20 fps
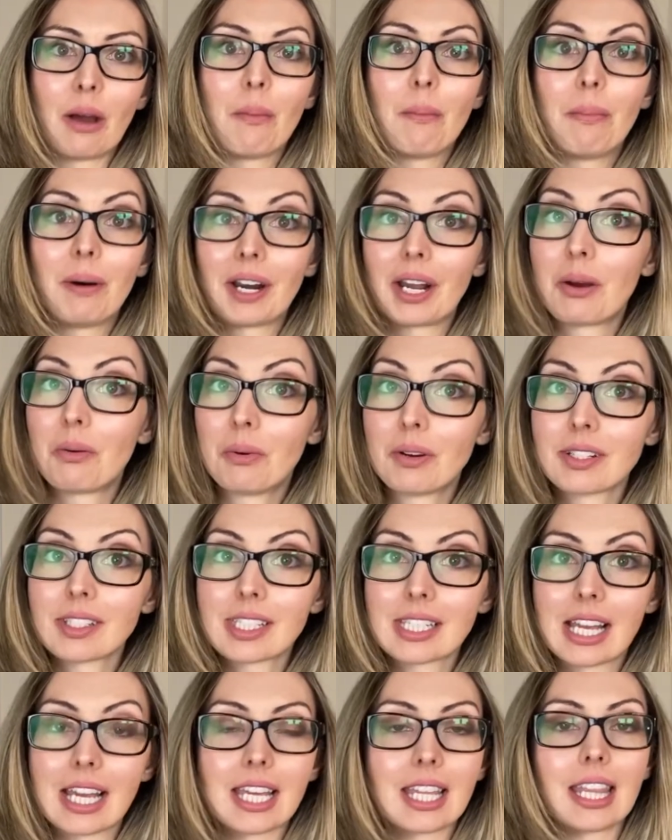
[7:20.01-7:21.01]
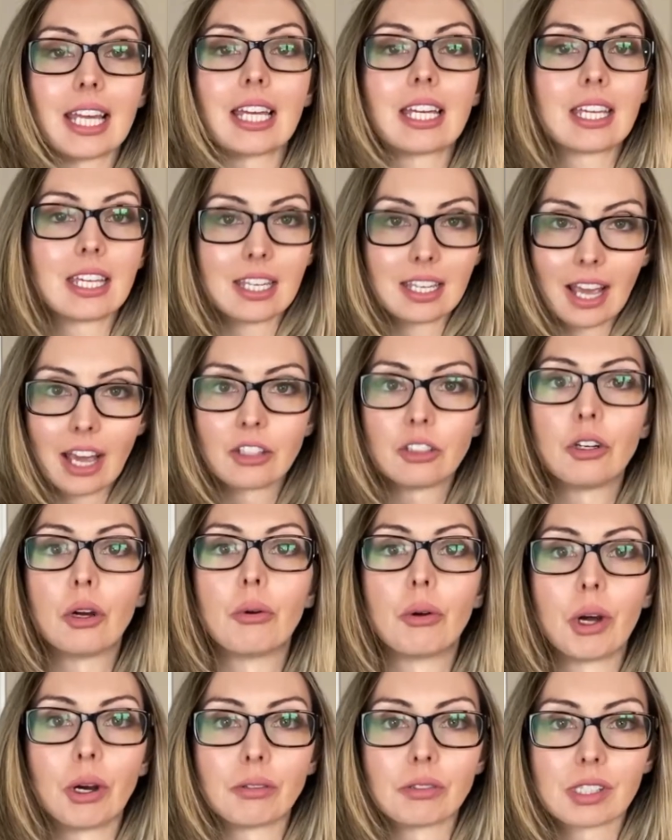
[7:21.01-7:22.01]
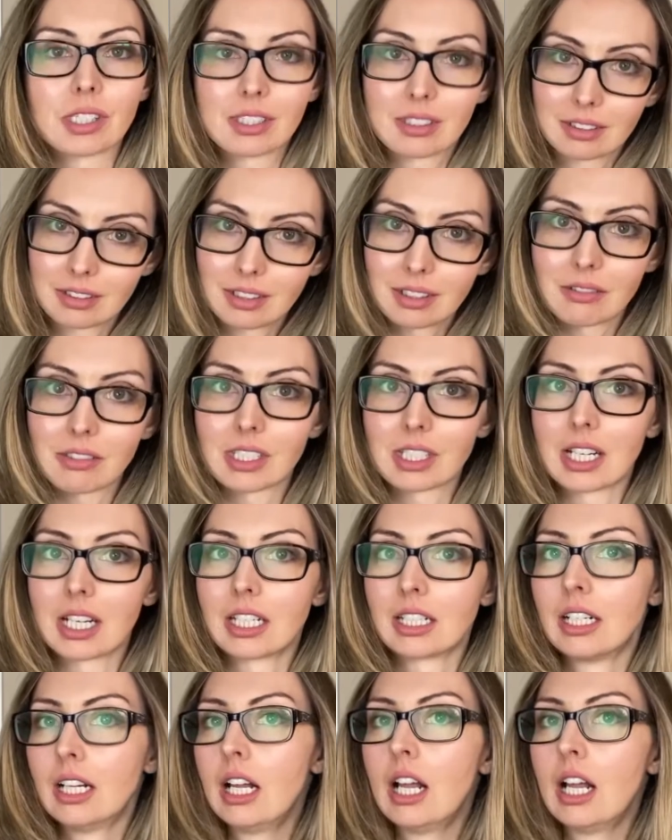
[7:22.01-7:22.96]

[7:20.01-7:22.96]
but I will say that he had no notes. He was good.